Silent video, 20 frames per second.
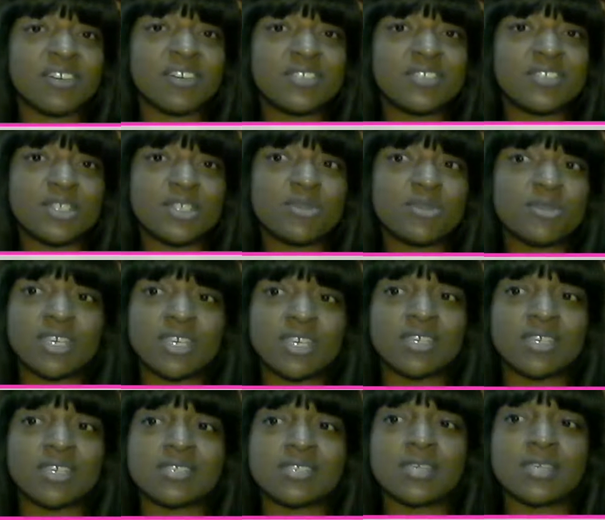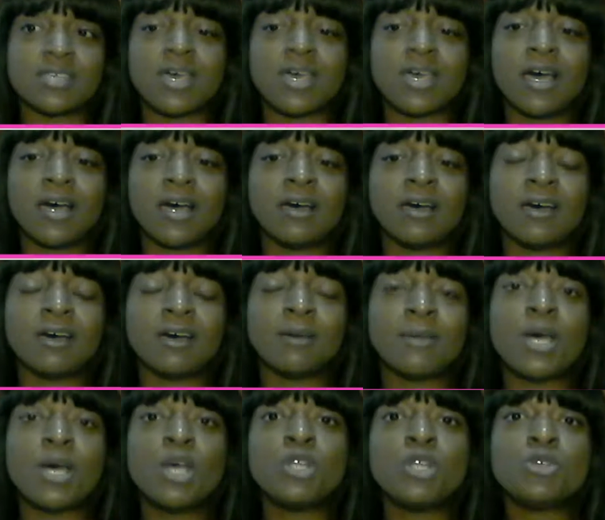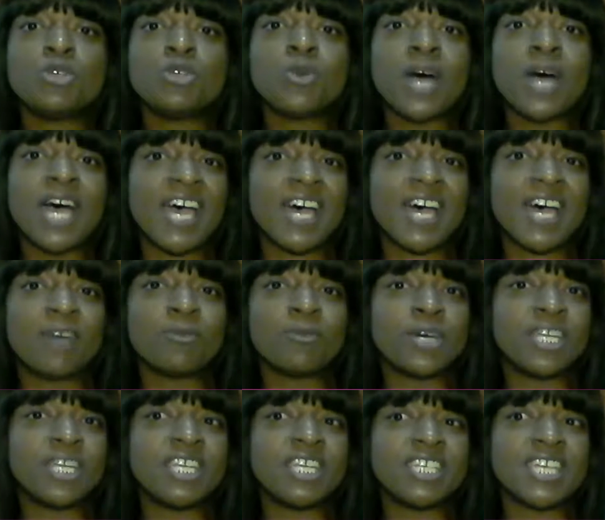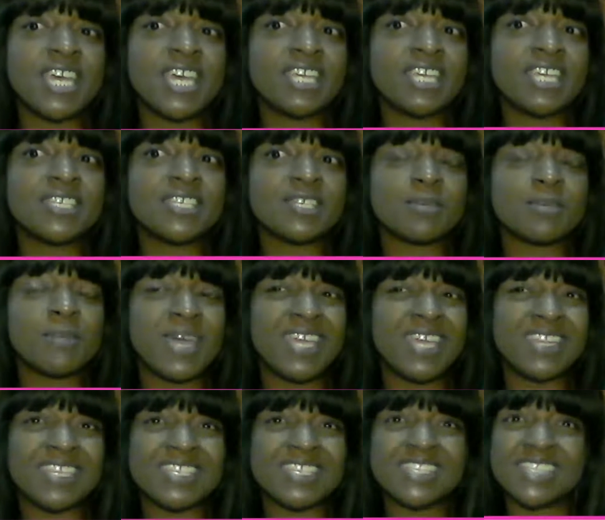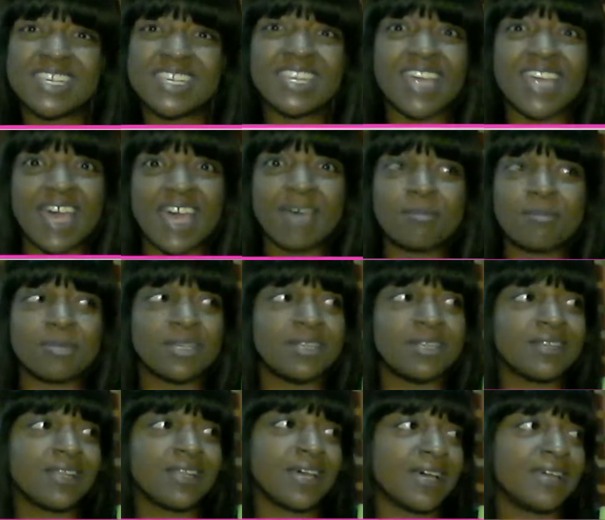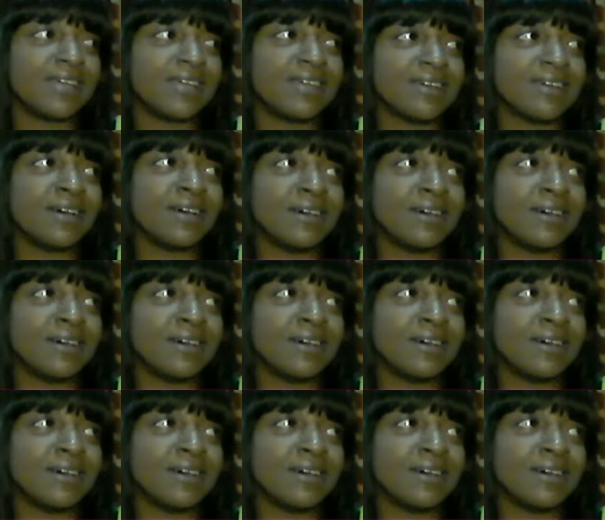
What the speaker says: to do this? Do I have what it takes to make this thing happen? Like,